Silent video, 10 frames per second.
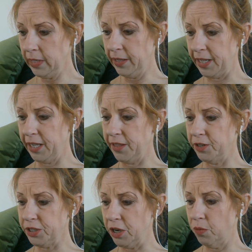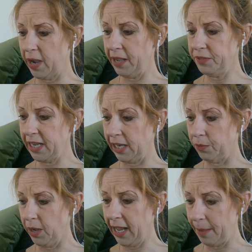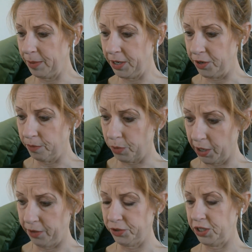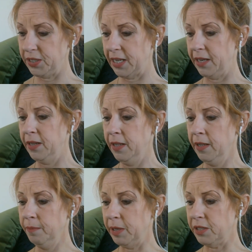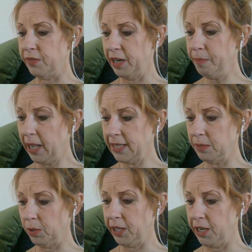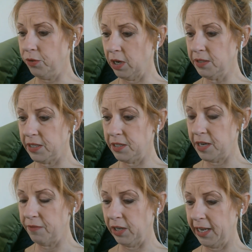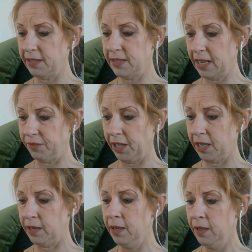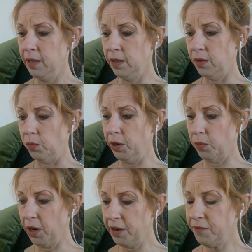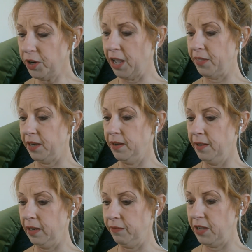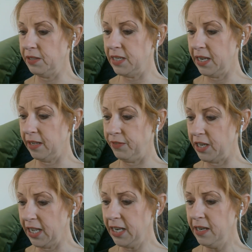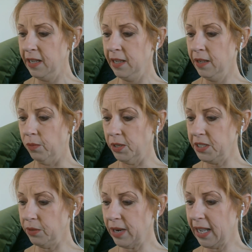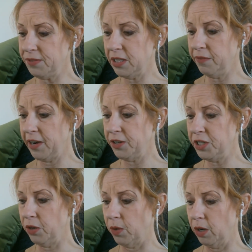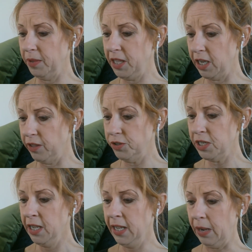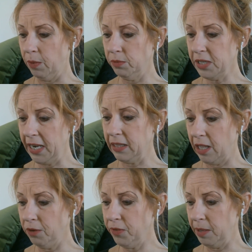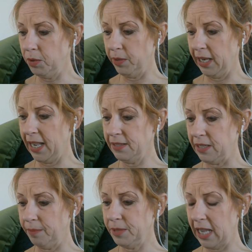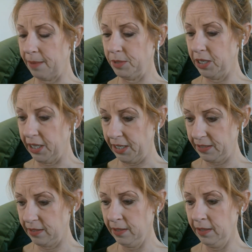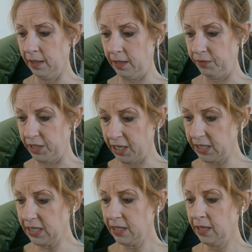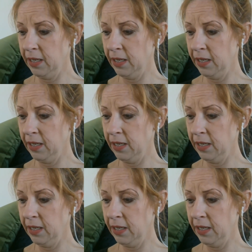"Well, there's no way of telling what happened to your brother," she said, "but it's very possible he crossed into Neverland safely, and we're worrying for nothing. And if he did, once he arrives in the fairy tale world with the others, it won't take long for them to realize something's happened to us. And if it doesn't,